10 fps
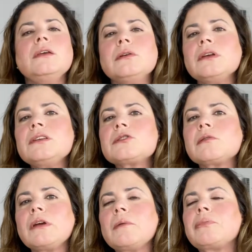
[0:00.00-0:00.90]
Your
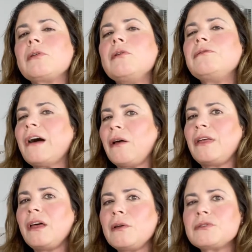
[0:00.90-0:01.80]
Instagram profile
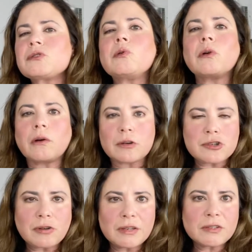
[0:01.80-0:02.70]
health score or
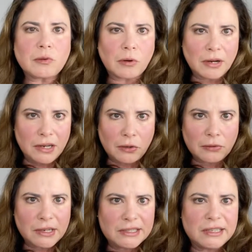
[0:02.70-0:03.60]
trust score
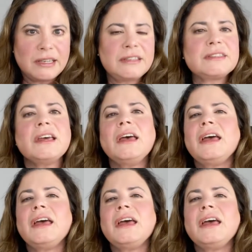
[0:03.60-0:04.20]
increases,